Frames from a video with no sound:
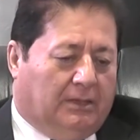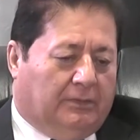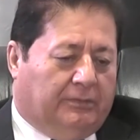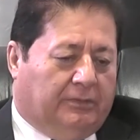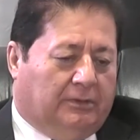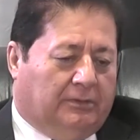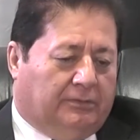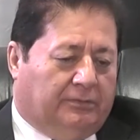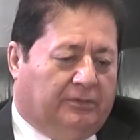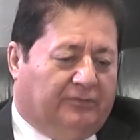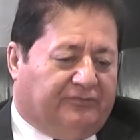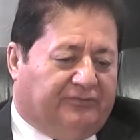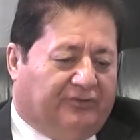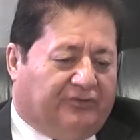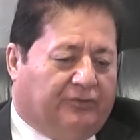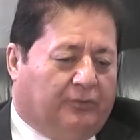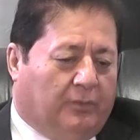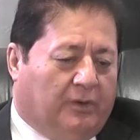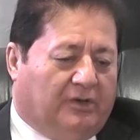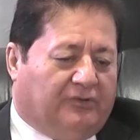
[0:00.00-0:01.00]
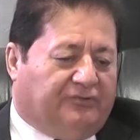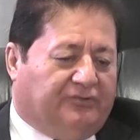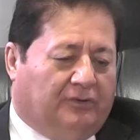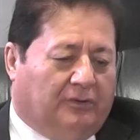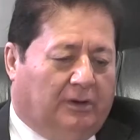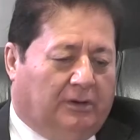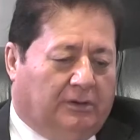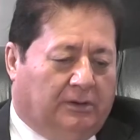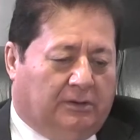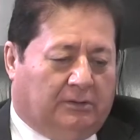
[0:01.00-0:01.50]
the situation
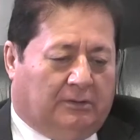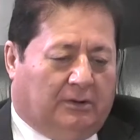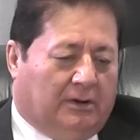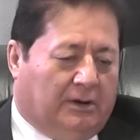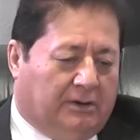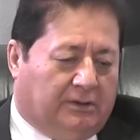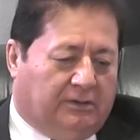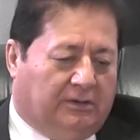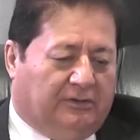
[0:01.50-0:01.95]
in Iraq